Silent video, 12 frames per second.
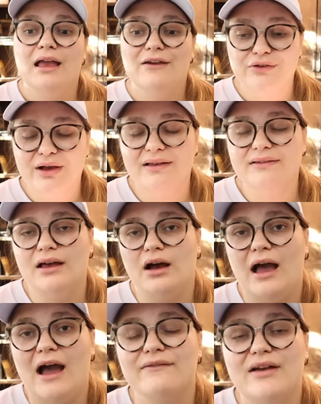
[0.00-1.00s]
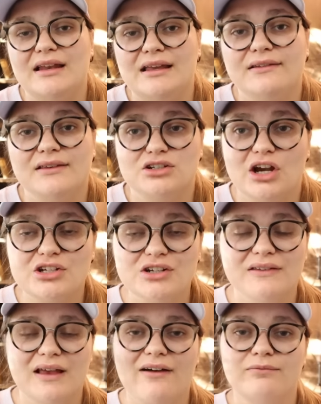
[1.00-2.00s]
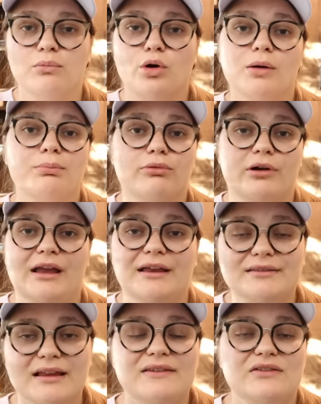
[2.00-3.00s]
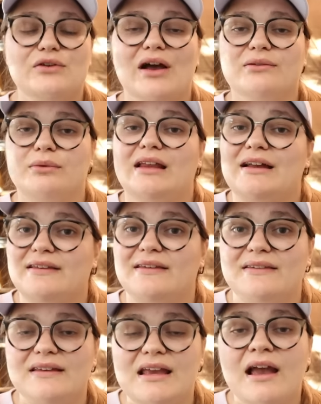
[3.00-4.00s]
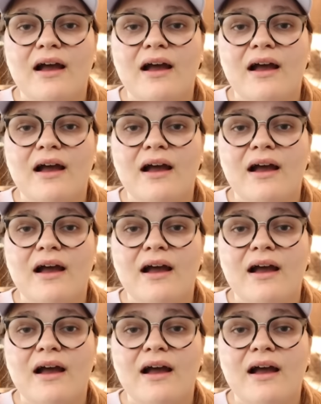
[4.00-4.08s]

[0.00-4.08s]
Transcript: If you guys have any suggestions of more brand lists you guys would like to see,